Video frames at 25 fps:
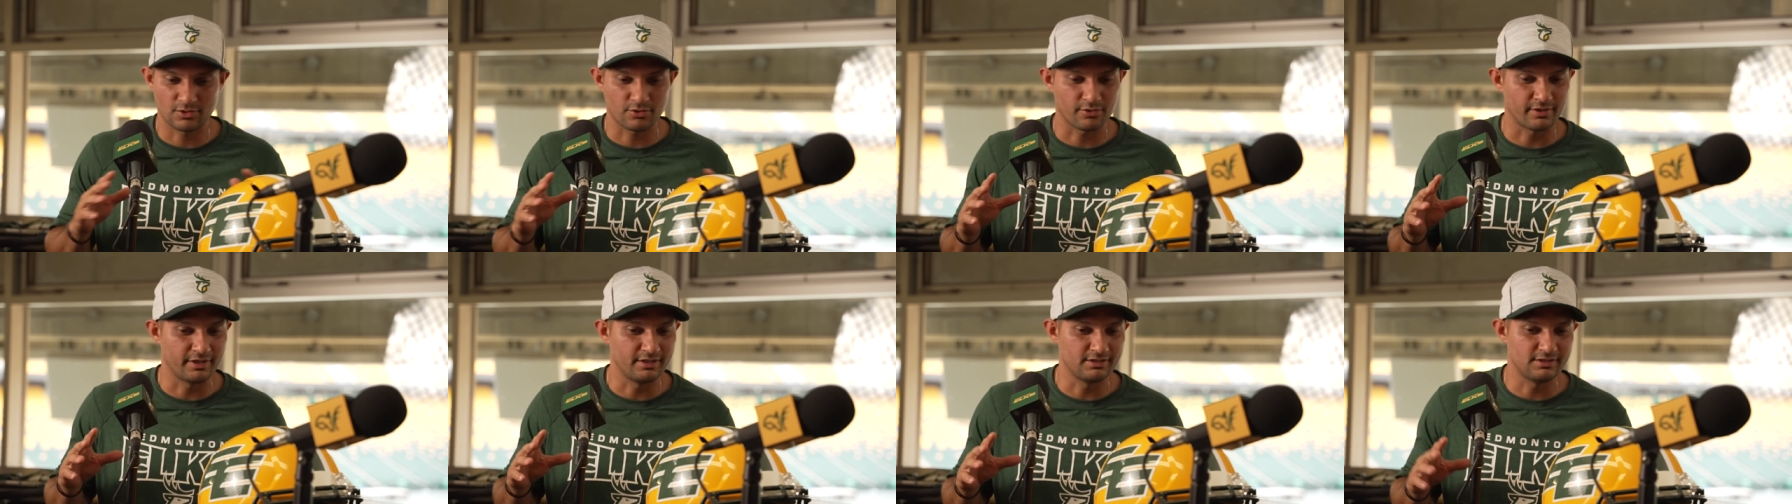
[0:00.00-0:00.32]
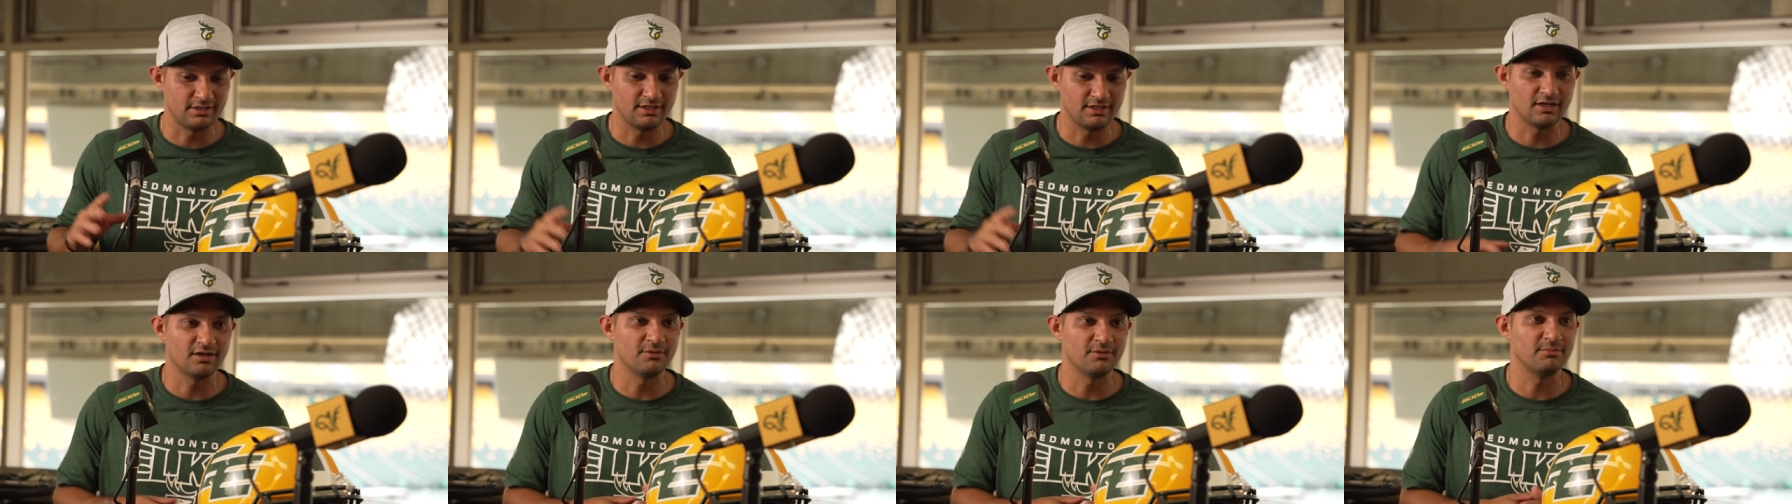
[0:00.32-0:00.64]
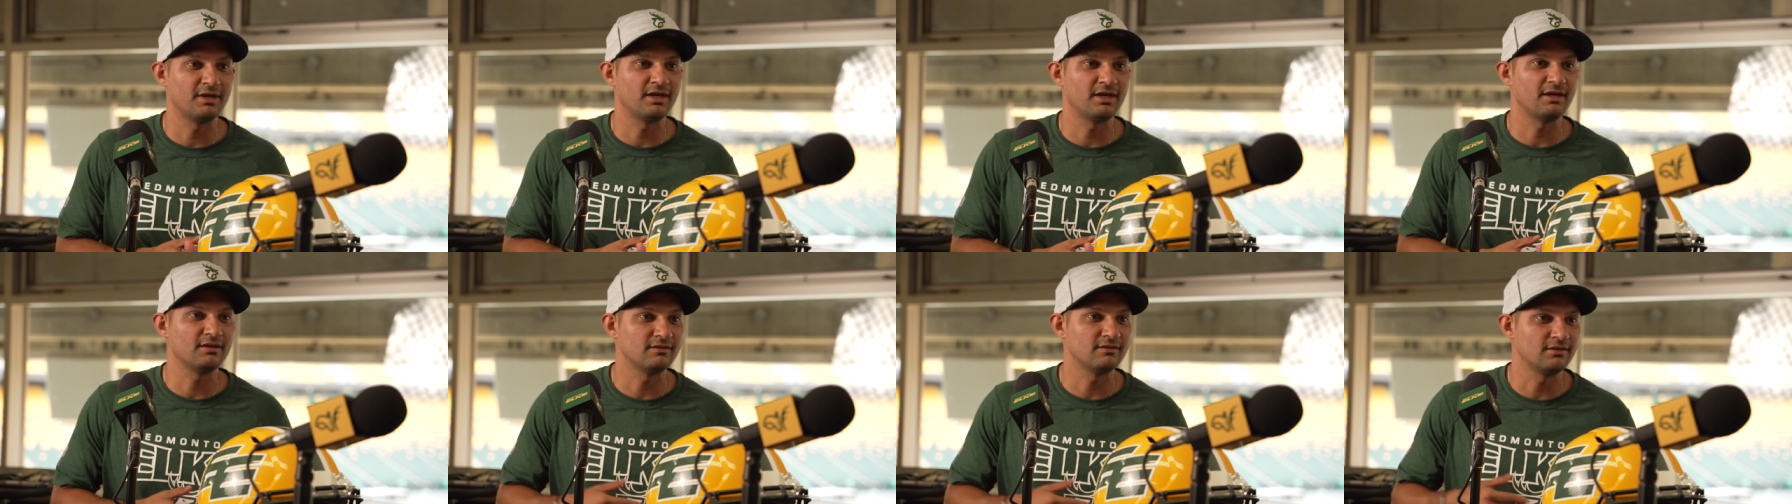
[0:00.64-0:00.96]
crazy
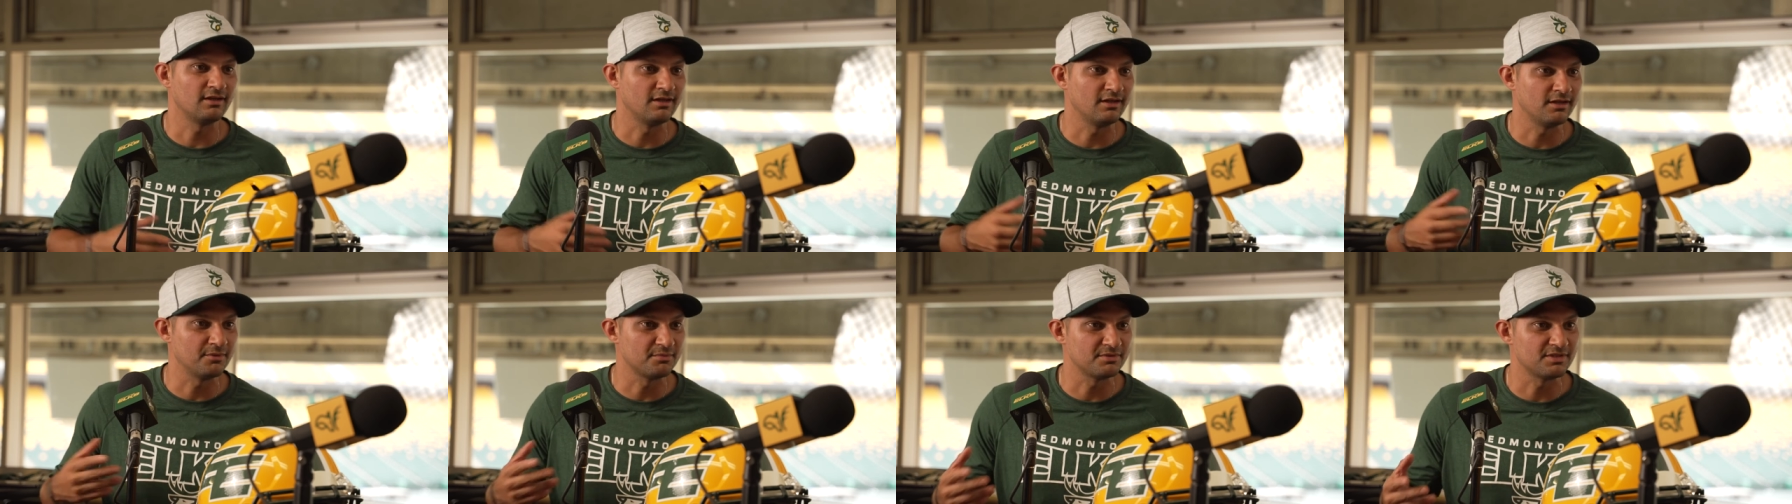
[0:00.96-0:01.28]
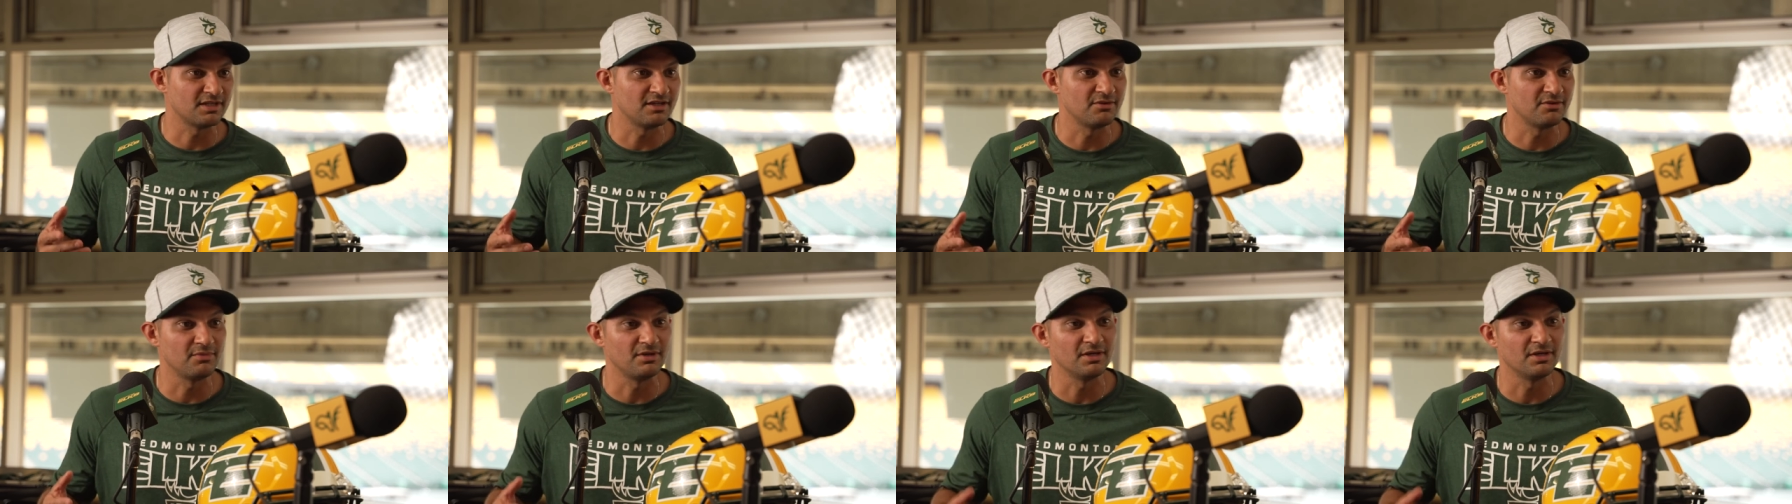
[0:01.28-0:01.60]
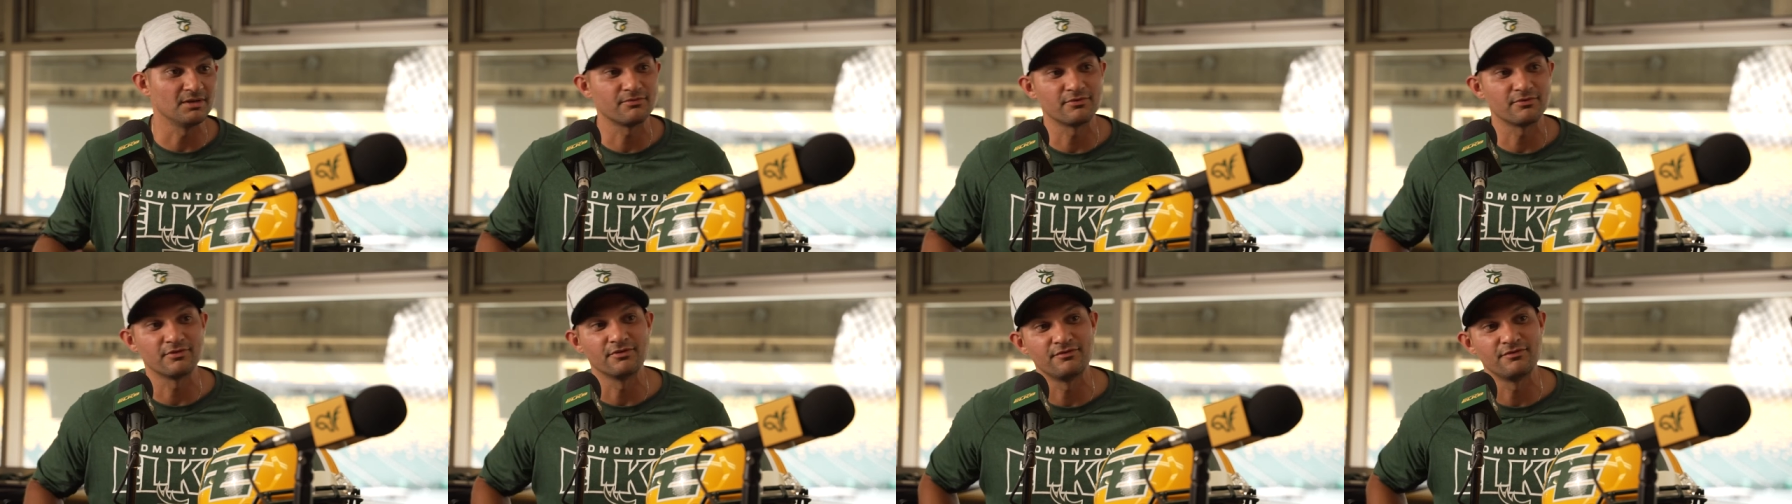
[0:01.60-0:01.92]
comeback that ended up setting me
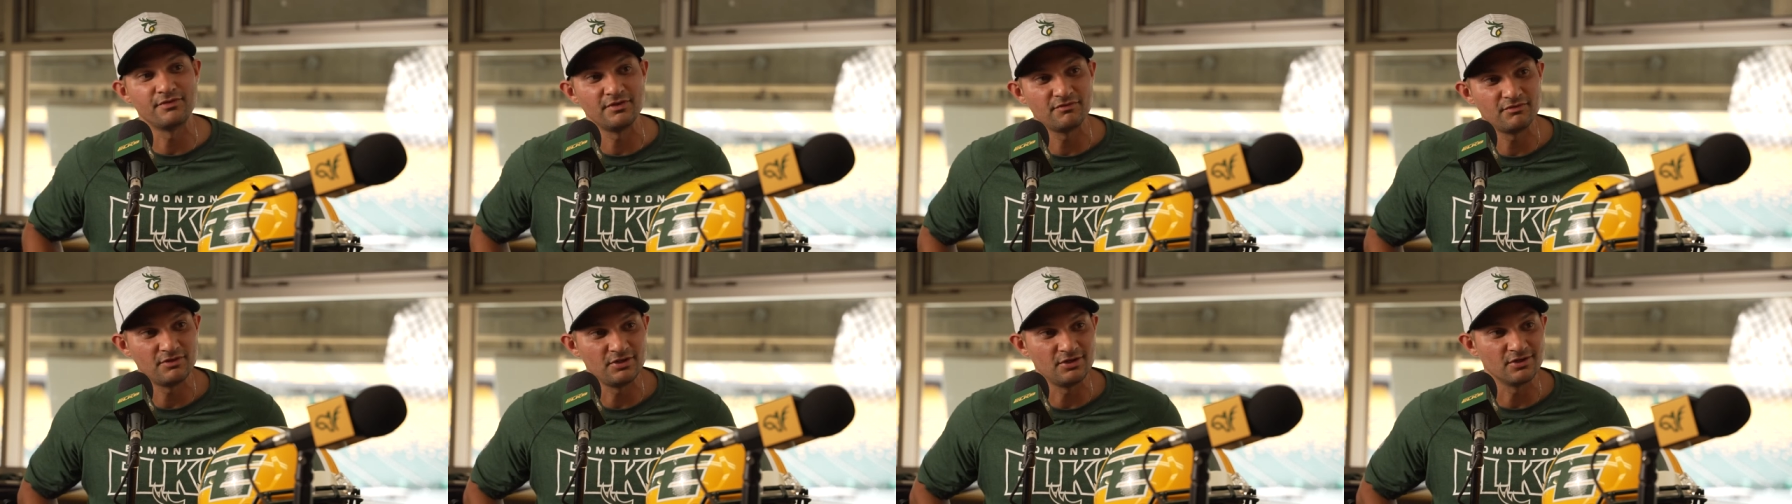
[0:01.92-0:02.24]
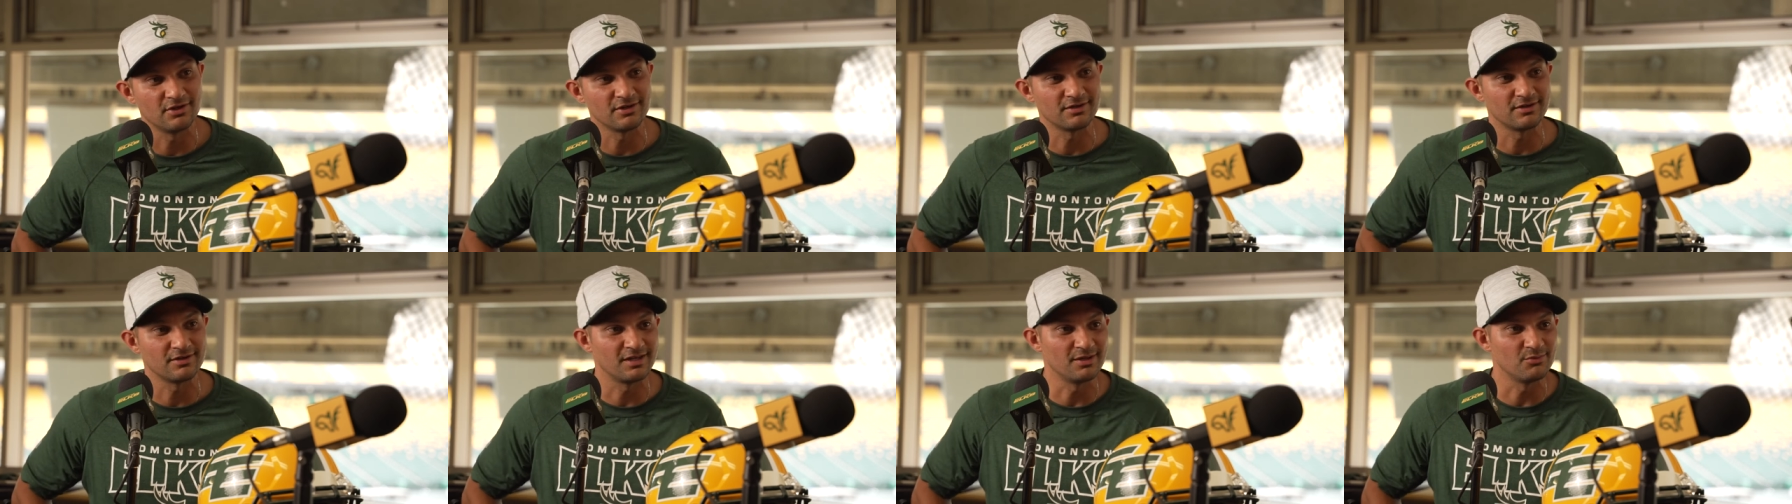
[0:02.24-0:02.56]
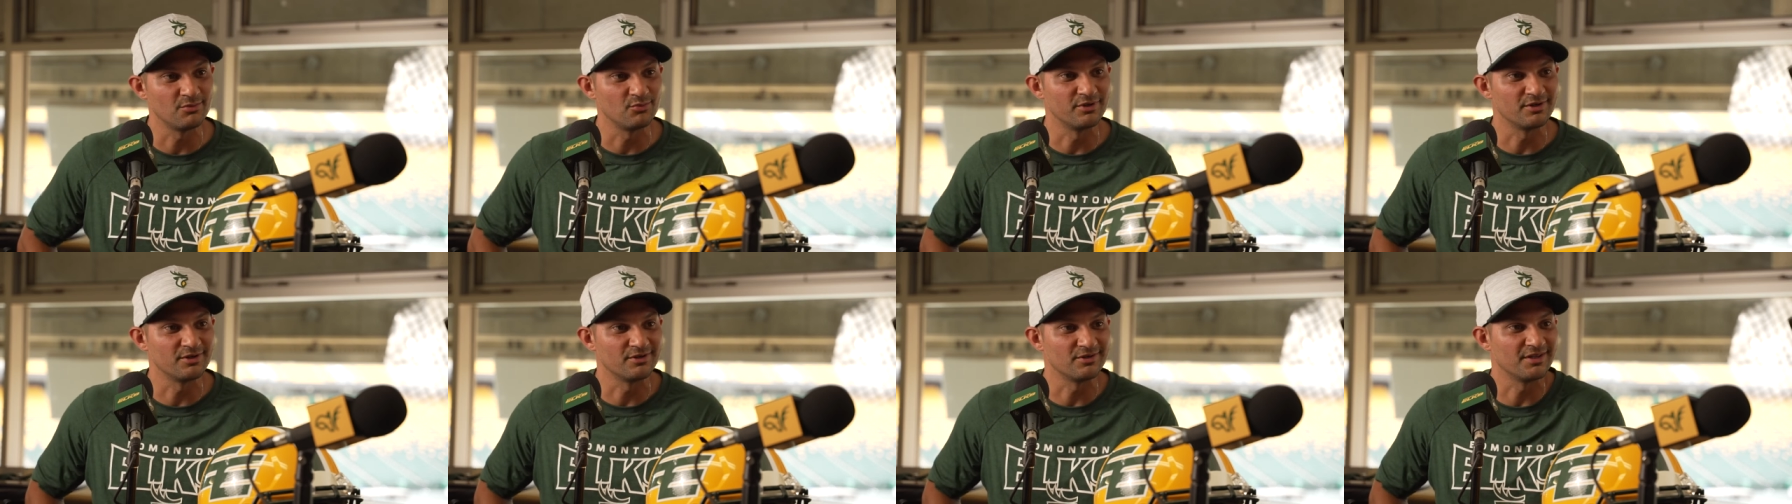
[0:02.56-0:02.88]
up for a 50-yard
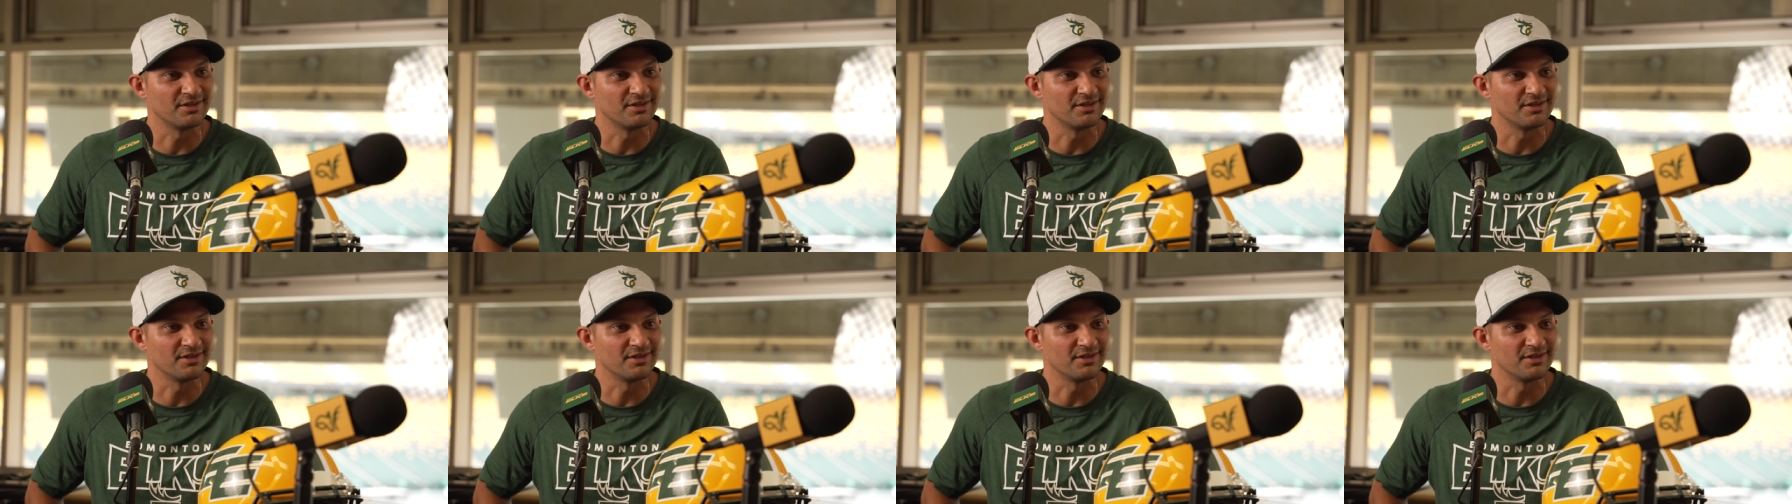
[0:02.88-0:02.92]
game winner